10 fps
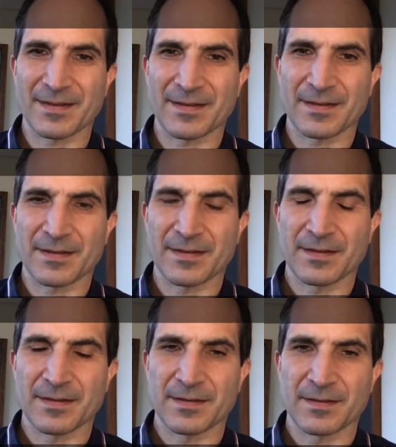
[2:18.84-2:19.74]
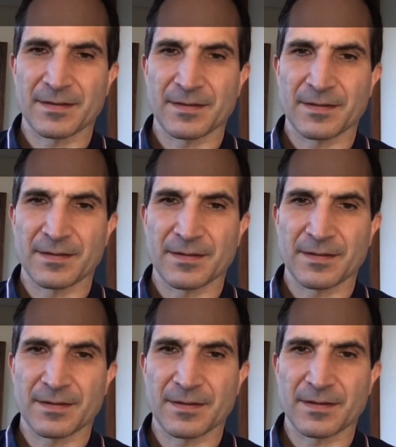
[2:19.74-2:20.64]

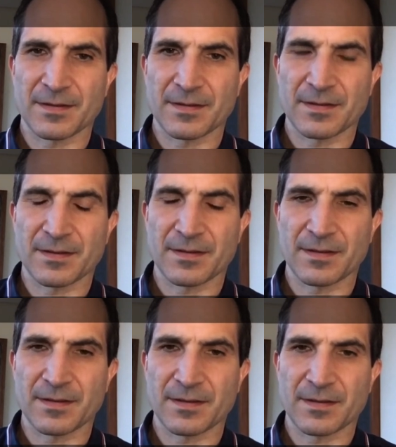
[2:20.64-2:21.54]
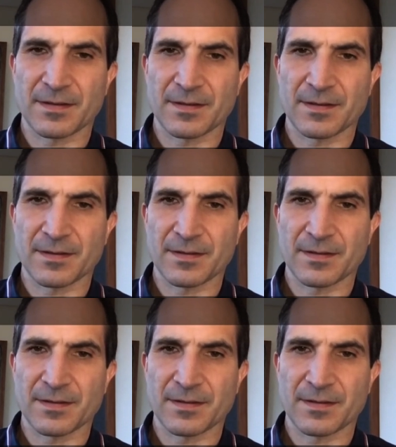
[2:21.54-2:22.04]
(not speaking)